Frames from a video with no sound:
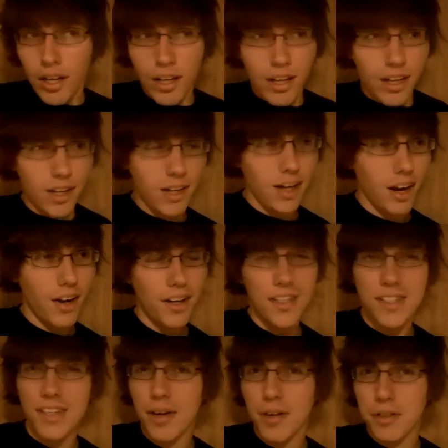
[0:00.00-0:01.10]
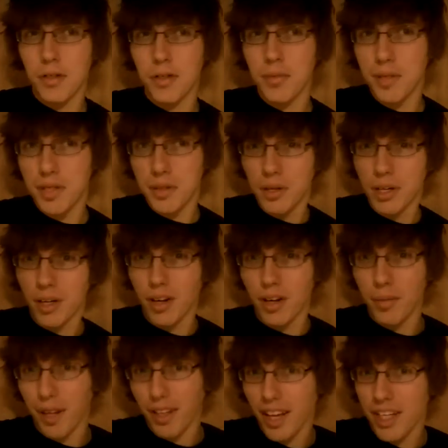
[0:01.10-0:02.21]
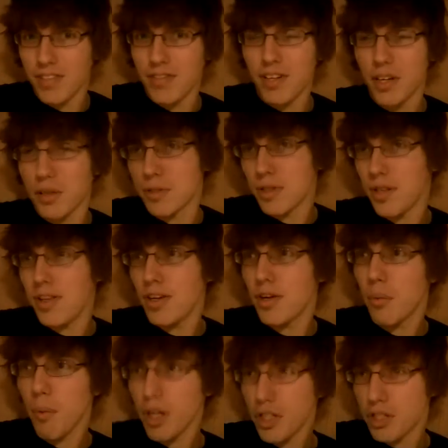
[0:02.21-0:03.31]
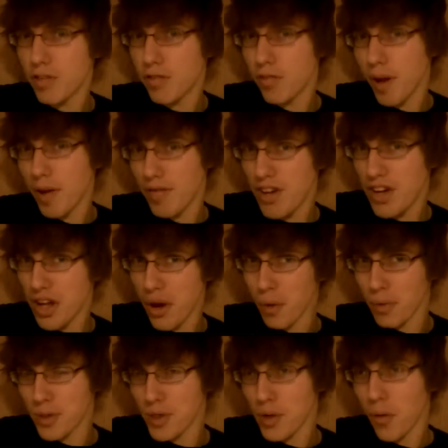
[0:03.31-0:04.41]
I already said I was going to be doing her in my last video, so either you don't watch enough of my videos,